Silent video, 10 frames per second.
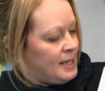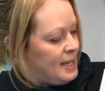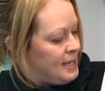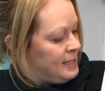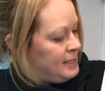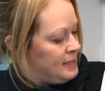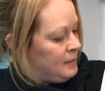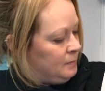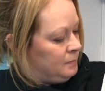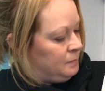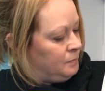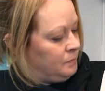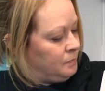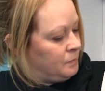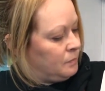Is.
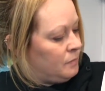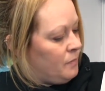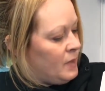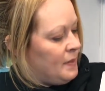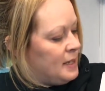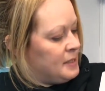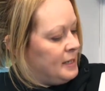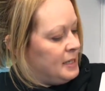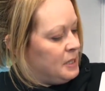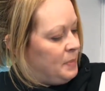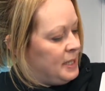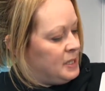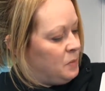That's an easy peasy